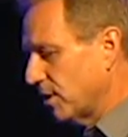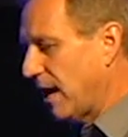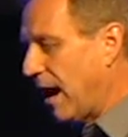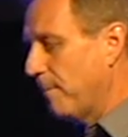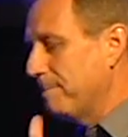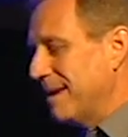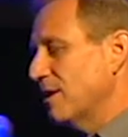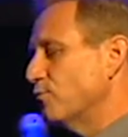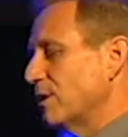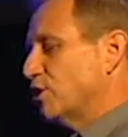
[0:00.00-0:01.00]
how
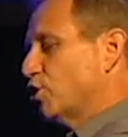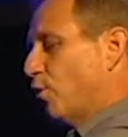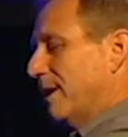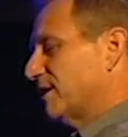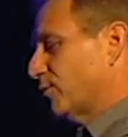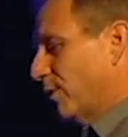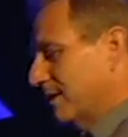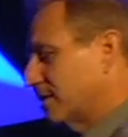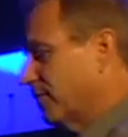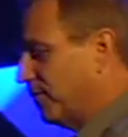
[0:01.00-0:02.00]
men rejoice
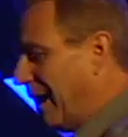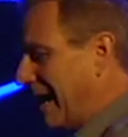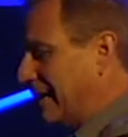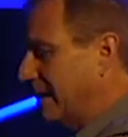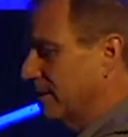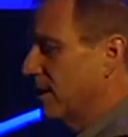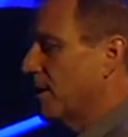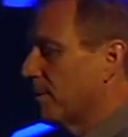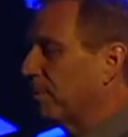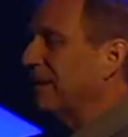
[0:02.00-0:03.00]
when dividing
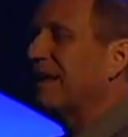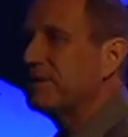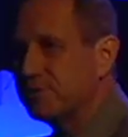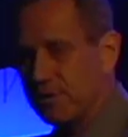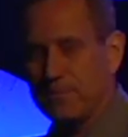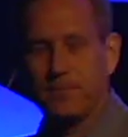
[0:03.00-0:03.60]
plunder.